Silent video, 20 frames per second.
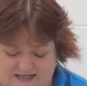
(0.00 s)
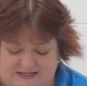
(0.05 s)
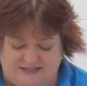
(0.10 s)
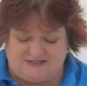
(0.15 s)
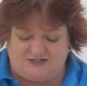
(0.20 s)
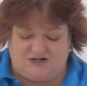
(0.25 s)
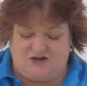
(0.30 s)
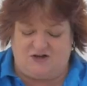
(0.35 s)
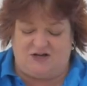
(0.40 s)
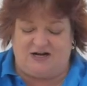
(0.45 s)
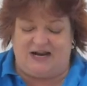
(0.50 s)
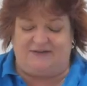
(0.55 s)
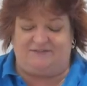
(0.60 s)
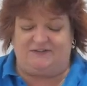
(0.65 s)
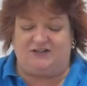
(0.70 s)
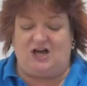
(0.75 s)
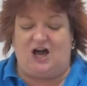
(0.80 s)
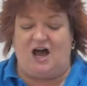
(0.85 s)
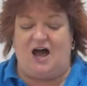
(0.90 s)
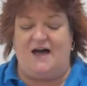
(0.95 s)
So you're going to have
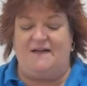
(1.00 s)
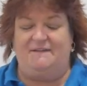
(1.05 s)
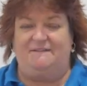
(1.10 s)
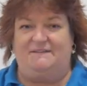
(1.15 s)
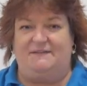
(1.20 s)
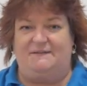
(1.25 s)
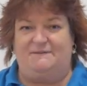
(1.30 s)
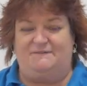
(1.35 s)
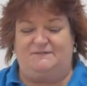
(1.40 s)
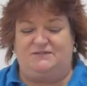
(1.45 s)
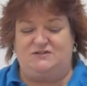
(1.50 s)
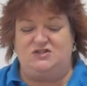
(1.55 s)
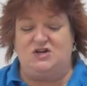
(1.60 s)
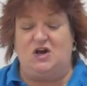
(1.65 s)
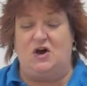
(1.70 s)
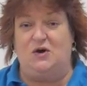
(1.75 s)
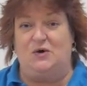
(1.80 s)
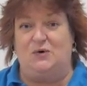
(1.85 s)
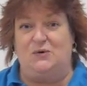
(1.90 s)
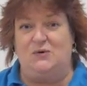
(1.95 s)
to cut the
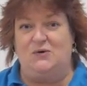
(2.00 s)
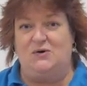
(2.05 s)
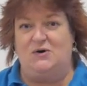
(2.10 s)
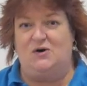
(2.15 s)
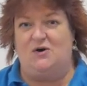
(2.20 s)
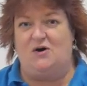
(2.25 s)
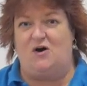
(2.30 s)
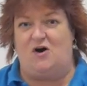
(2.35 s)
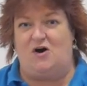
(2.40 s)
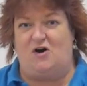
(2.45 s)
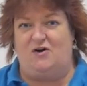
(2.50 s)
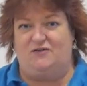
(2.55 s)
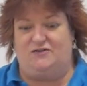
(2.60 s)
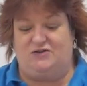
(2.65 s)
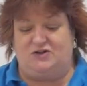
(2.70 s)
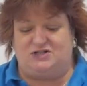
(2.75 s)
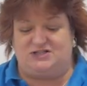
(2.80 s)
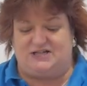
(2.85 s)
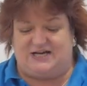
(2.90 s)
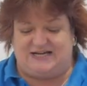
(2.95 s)
toe off
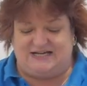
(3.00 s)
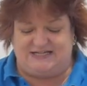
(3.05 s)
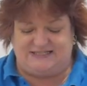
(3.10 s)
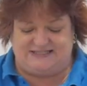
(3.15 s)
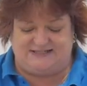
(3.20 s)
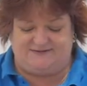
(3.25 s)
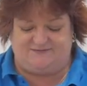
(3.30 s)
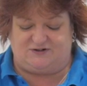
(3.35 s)
your tights,